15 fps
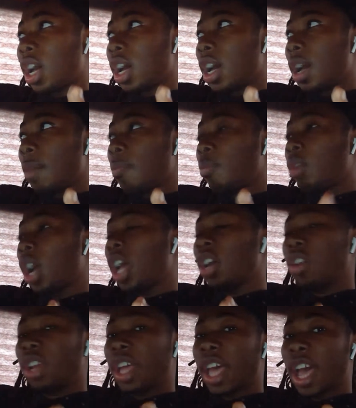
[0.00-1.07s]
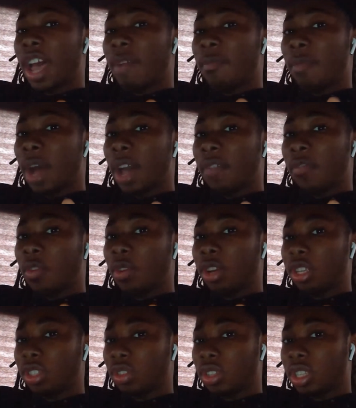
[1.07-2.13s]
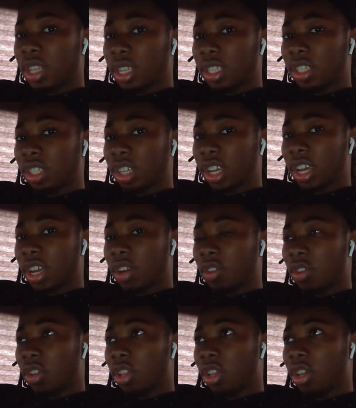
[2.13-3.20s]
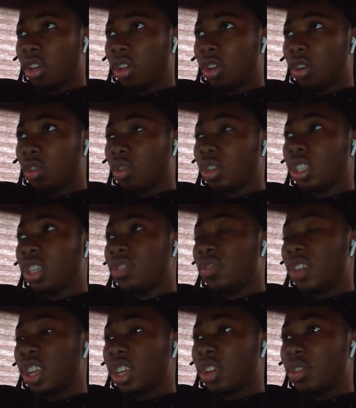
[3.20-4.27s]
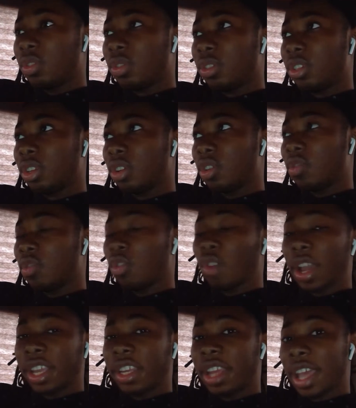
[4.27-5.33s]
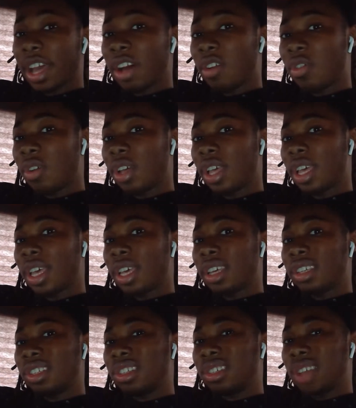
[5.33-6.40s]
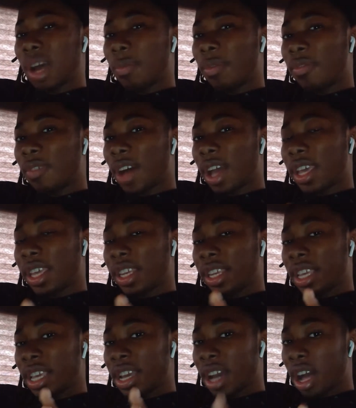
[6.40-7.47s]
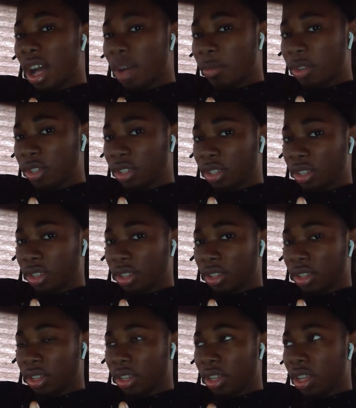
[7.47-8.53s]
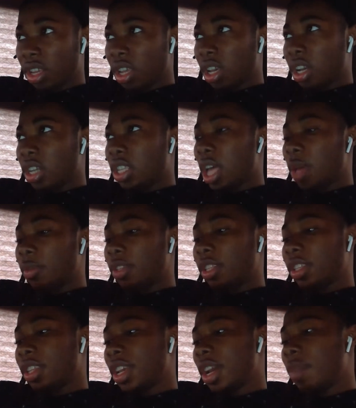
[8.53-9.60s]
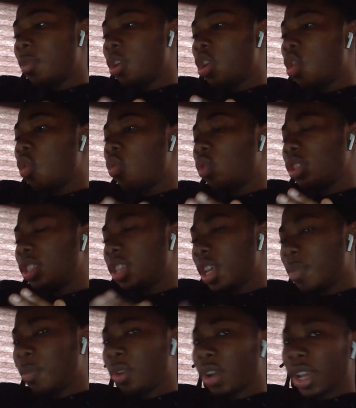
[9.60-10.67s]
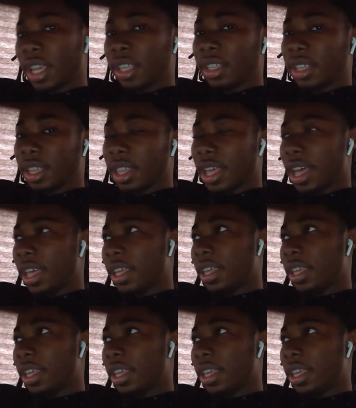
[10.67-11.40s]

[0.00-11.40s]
I'm probably going to have my focus on this channel or in these videos for right now, Shopify and e-commerce, because I think I'm going to go deeper into that.